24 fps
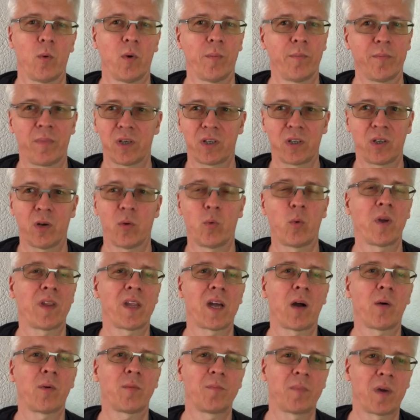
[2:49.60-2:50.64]
But you're
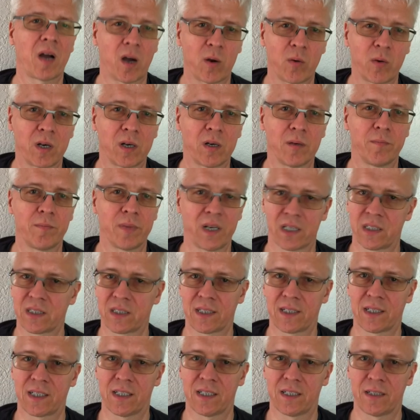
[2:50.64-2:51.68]
without power,
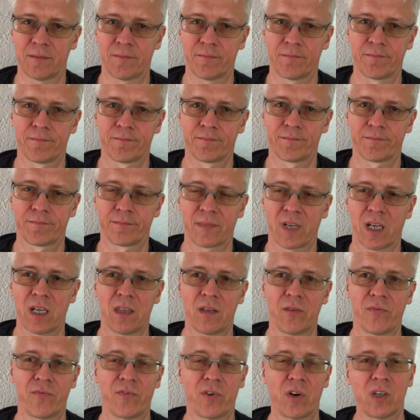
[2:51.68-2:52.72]
basically. In the
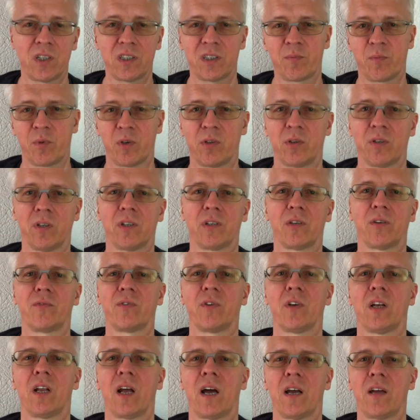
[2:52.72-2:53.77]
first period of
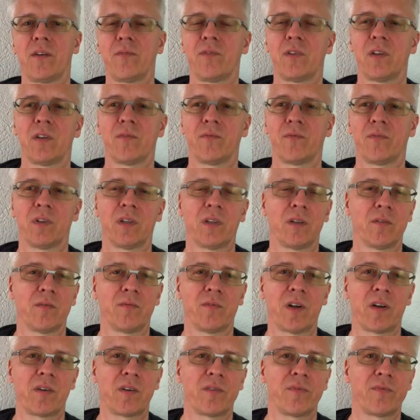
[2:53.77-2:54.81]
your life, in the
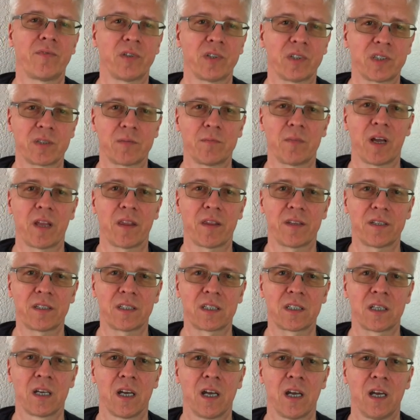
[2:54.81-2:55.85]
very first months,
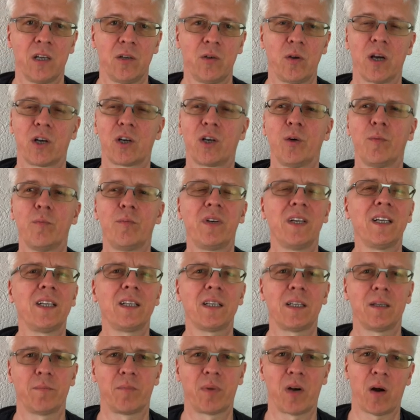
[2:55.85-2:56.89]
you are
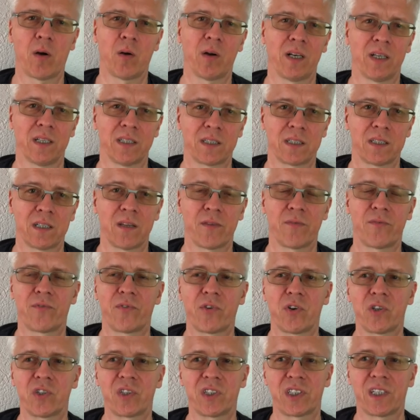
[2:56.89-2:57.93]
completely powerless. In the
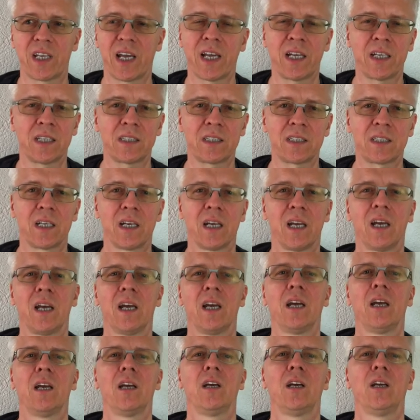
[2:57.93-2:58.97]
first days,
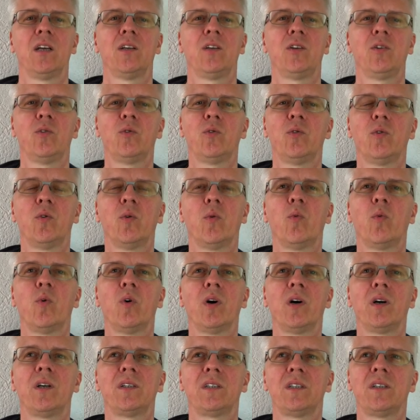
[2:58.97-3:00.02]
you
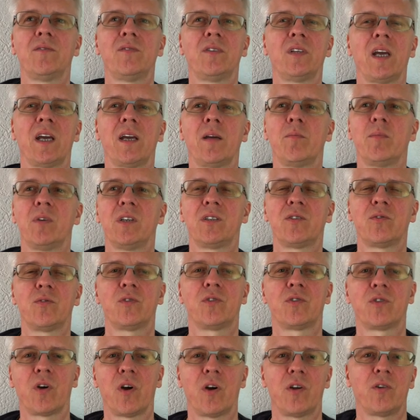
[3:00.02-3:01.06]
weren't even able to
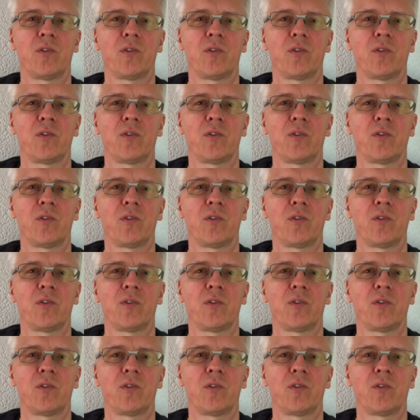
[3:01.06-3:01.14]
turn